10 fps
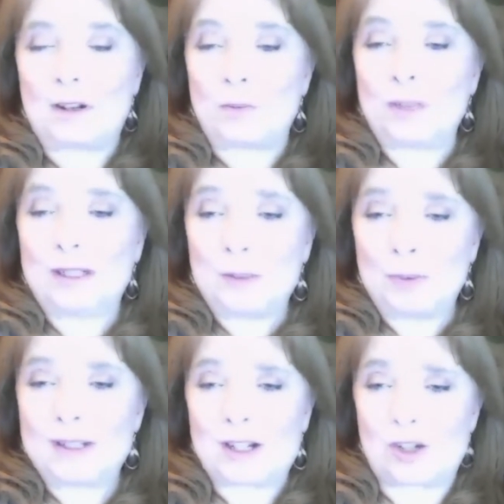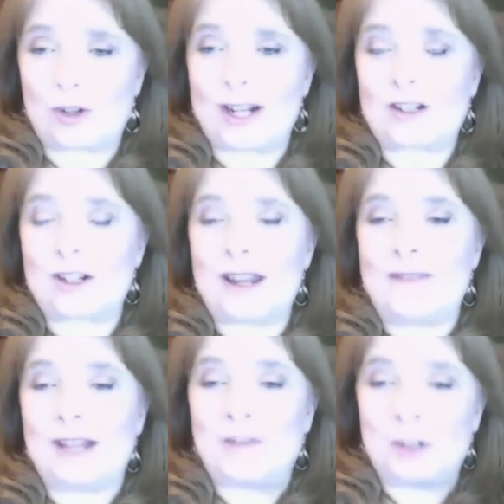they're really, really strict. So you
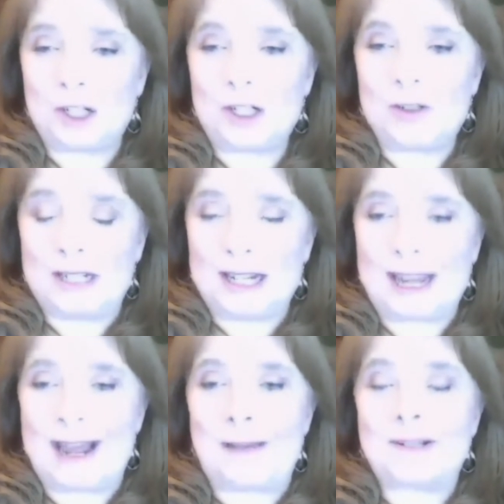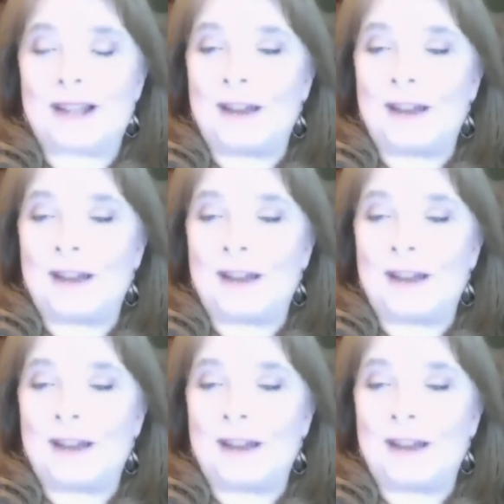have to have good, unique apps.